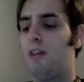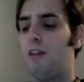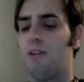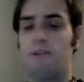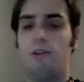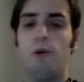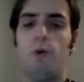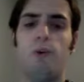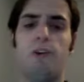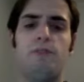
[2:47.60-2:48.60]

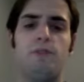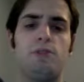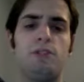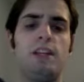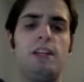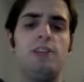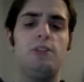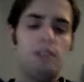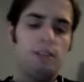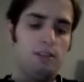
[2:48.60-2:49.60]
So if you sneeze, you
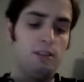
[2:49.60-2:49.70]
can